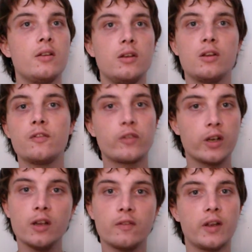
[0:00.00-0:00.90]
you're free
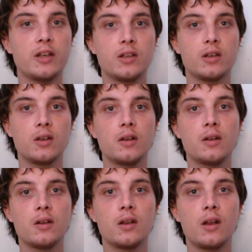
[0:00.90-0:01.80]
of it.
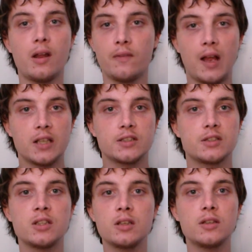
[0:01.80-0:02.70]
And
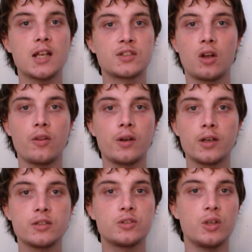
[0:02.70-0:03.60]
that's all there
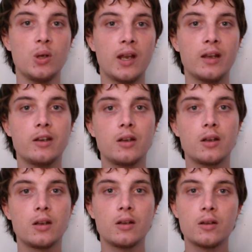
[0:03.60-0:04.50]
is to it.
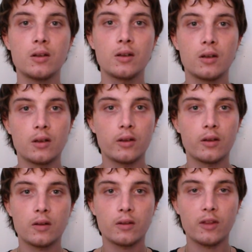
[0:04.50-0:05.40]

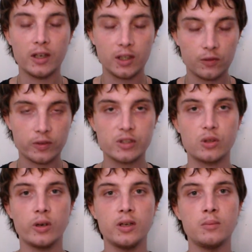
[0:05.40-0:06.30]
Thank you for
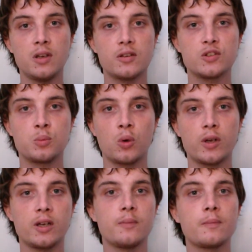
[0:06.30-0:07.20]
joining me this
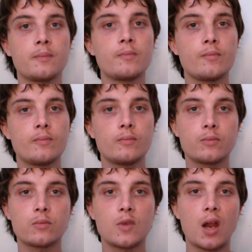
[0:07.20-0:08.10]
morning.
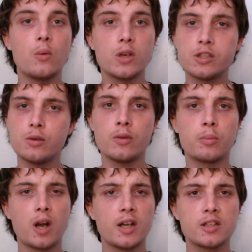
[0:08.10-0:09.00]
I wish you the
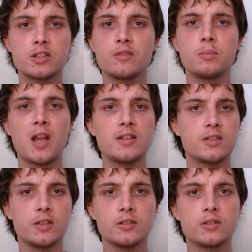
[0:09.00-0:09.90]
brightest of
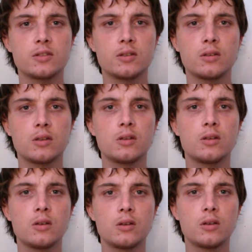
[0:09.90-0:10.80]
blessings.
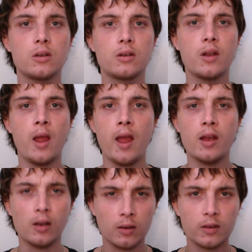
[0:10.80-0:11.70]

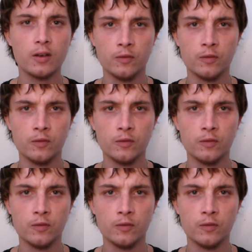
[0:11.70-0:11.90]
Hail and